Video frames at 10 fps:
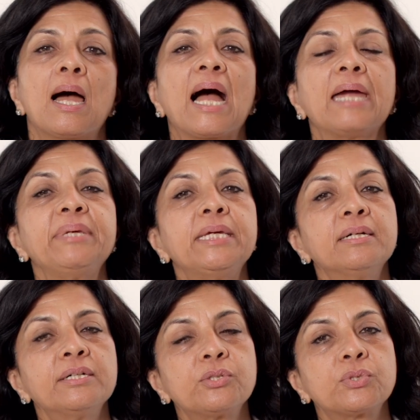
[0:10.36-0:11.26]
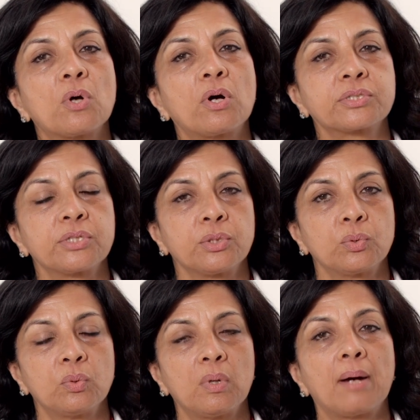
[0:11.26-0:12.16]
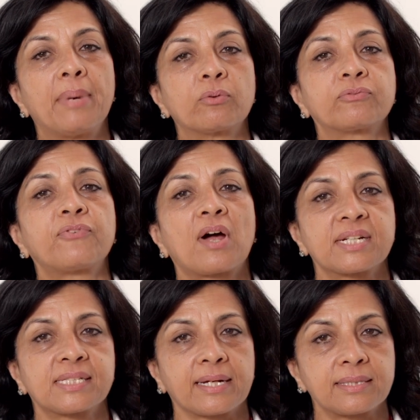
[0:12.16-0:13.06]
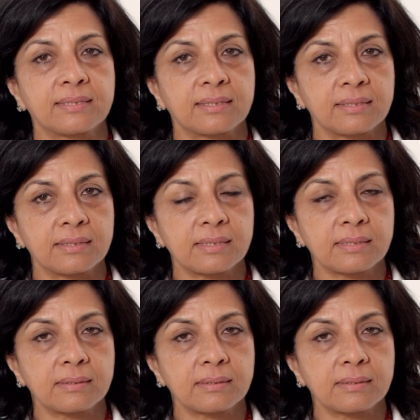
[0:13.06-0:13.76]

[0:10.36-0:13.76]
I'm here to talk to you about farsightedness.